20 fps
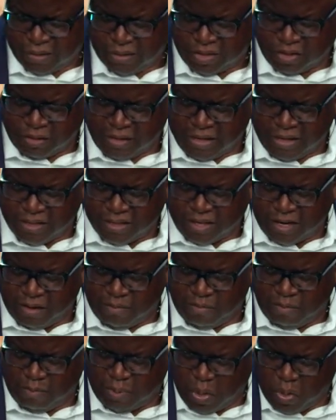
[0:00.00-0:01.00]
"So let us
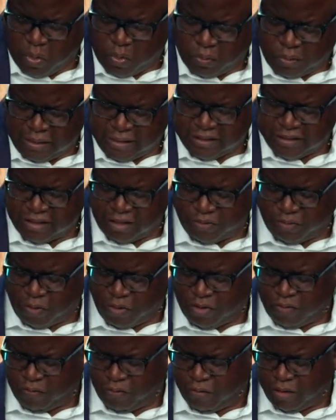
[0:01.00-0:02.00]
come boldly to the
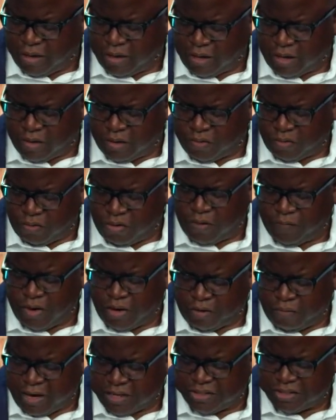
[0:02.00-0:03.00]
throne of
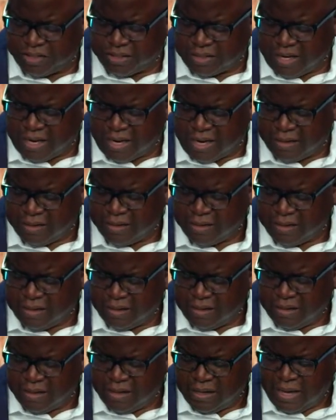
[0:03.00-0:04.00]
our gracious God,
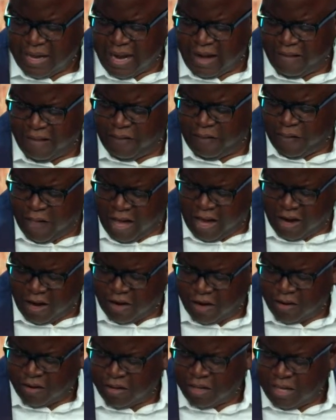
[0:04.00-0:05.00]
and
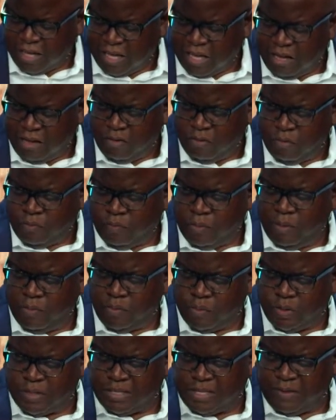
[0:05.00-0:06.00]
there we
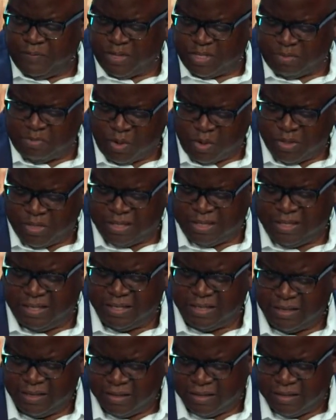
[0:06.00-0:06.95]
will receive his mercy,